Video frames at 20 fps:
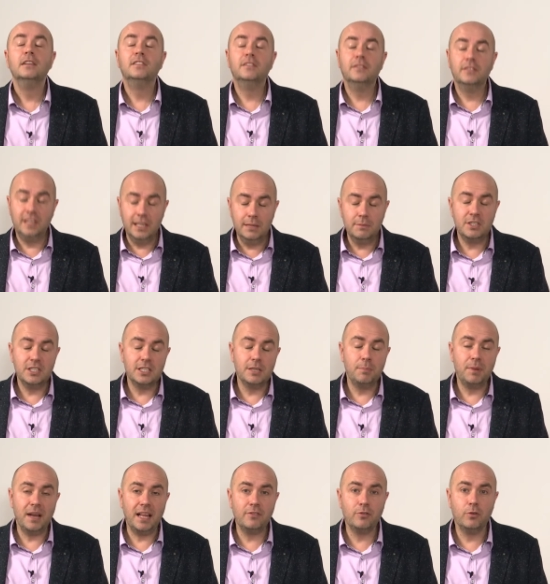Teams as a
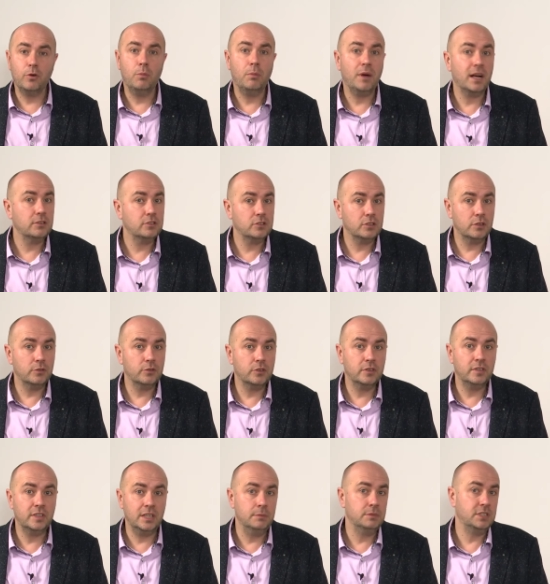platform, Microsoft
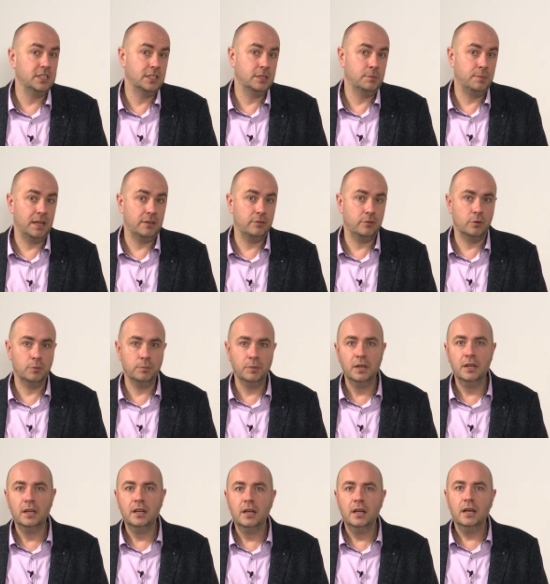Teams as a platform.
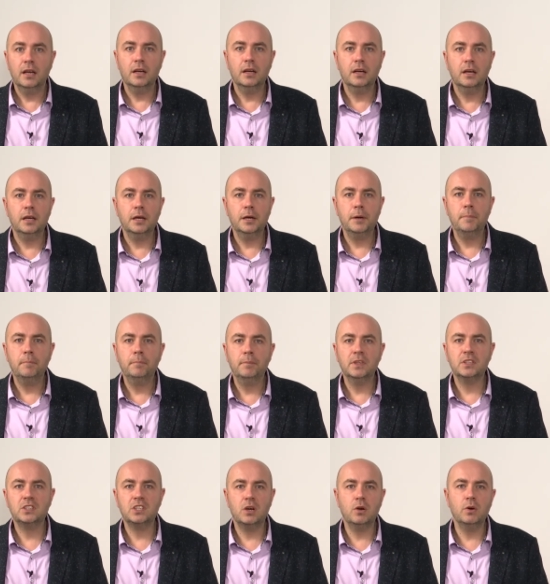
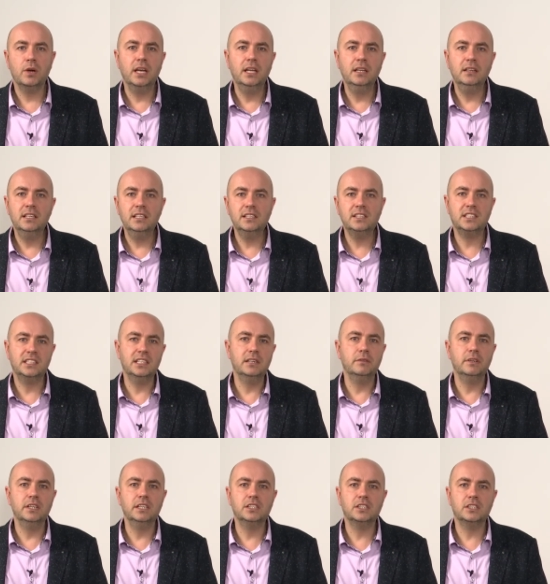So in this
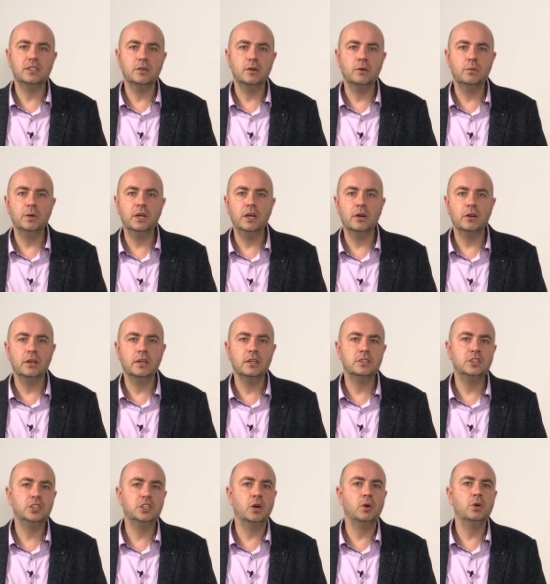series, we're going to
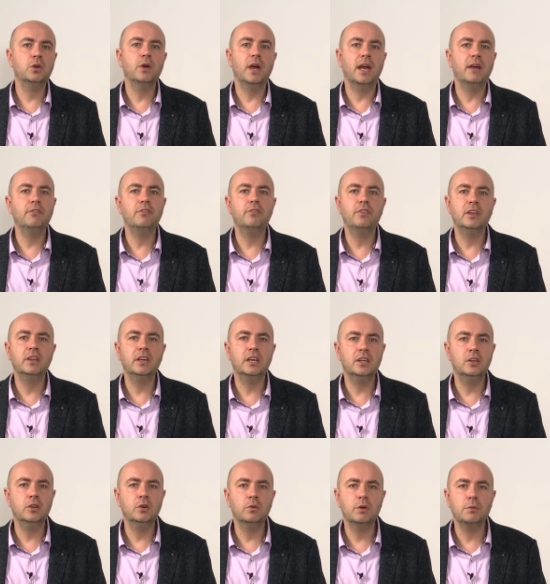show you everything you can
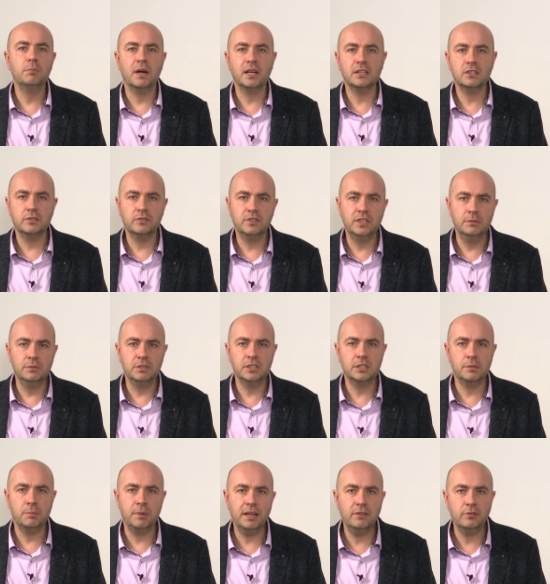do with Microsoft Teams as
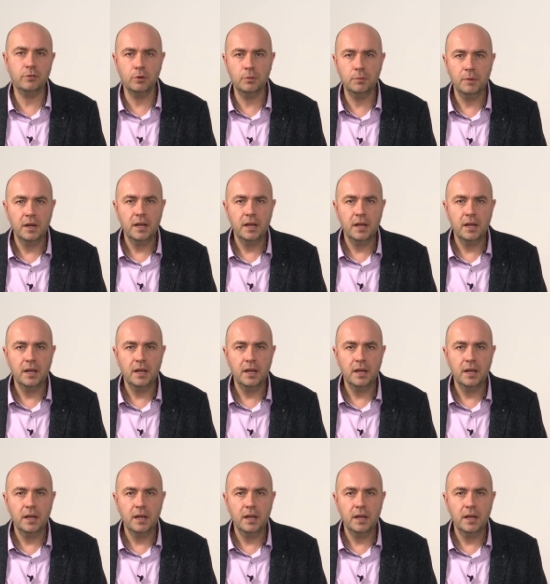a platform.